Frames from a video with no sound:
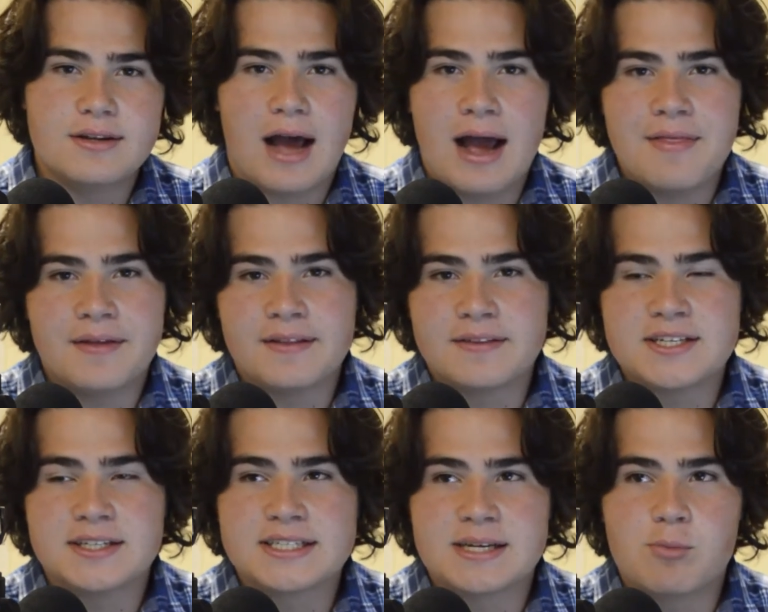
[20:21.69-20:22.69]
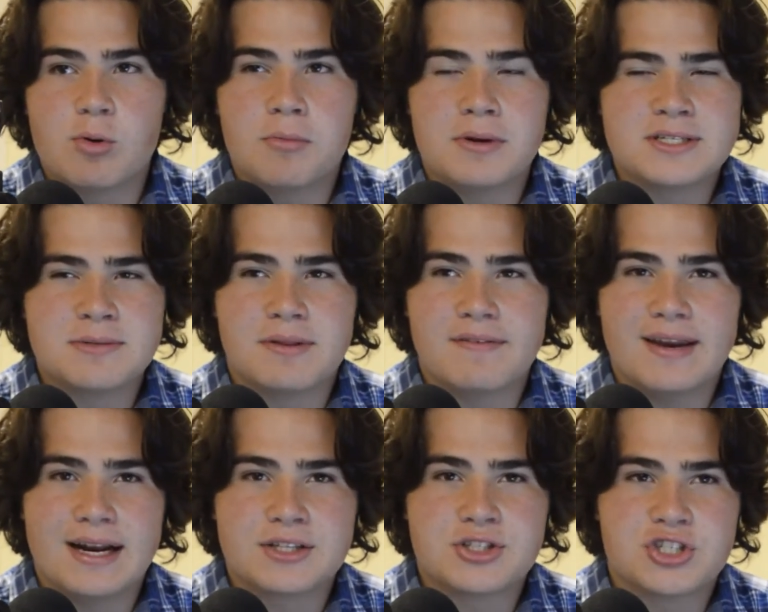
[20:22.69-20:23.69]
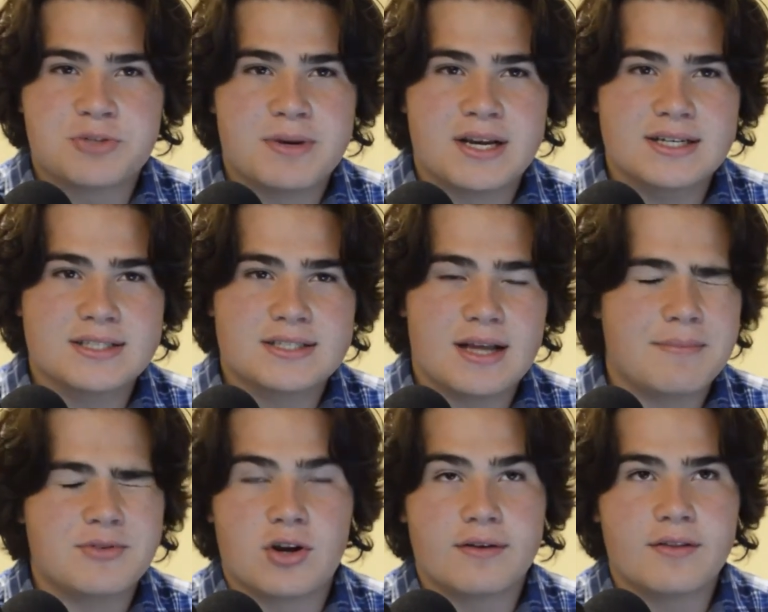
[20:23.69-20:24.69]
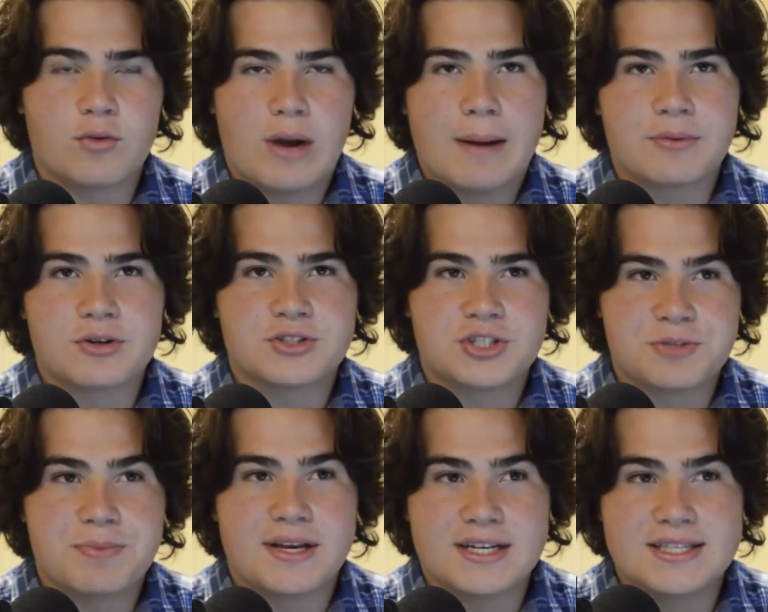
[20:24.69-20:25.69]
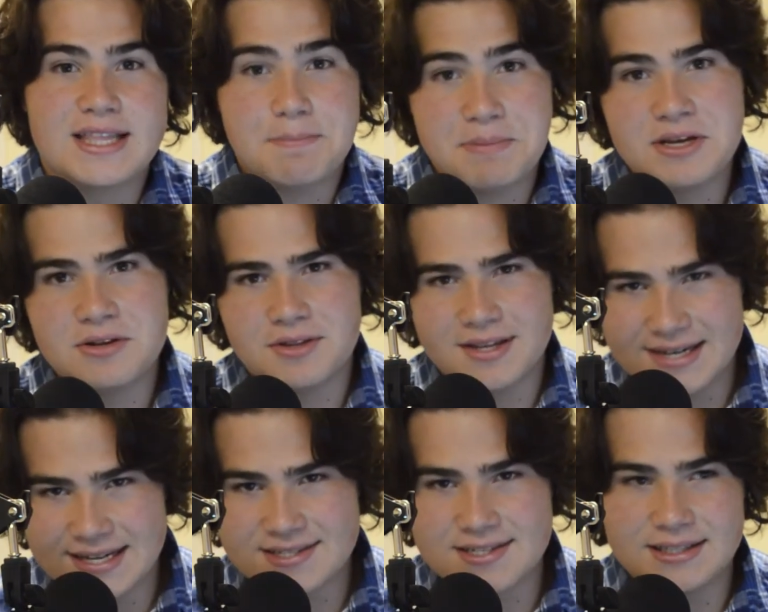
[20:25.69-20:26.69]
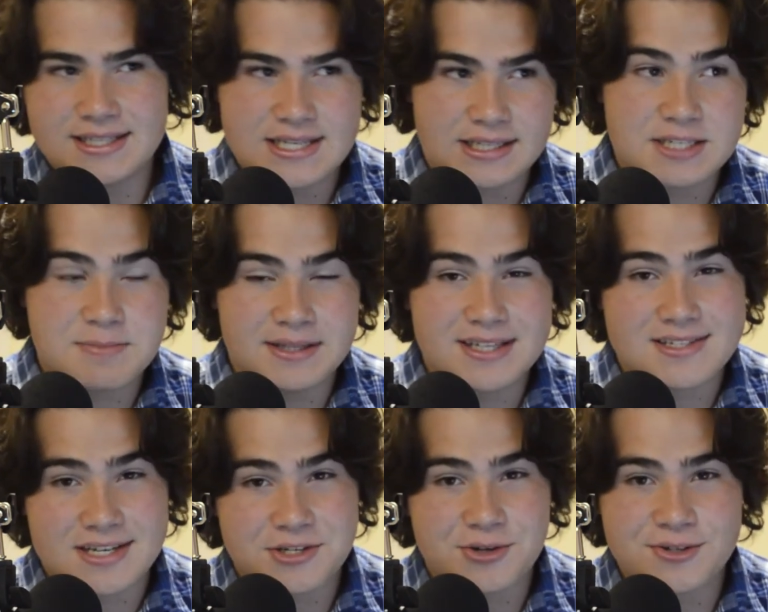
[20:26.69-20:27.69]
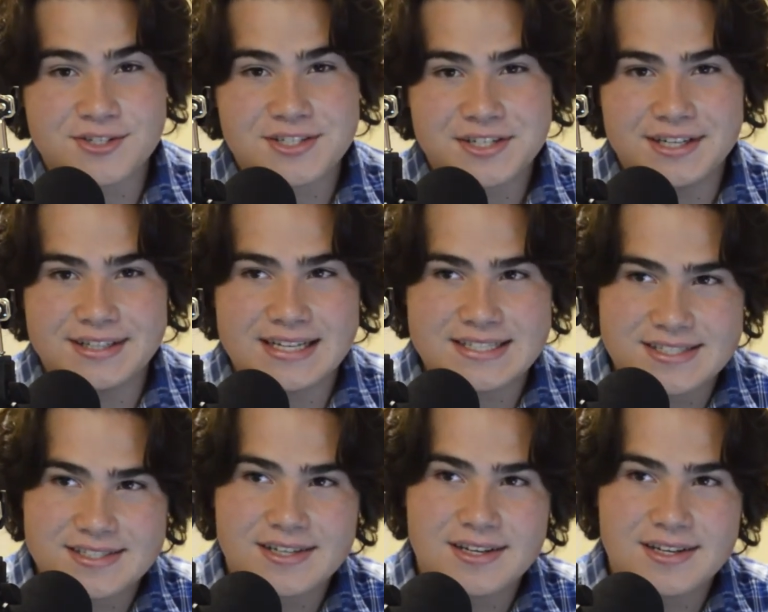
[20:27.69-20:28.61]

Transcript: I think that the Celtics have more momentum than the Nets than the Raptors, just because they beat the Nets and the Celtics beat the Sixers, and that's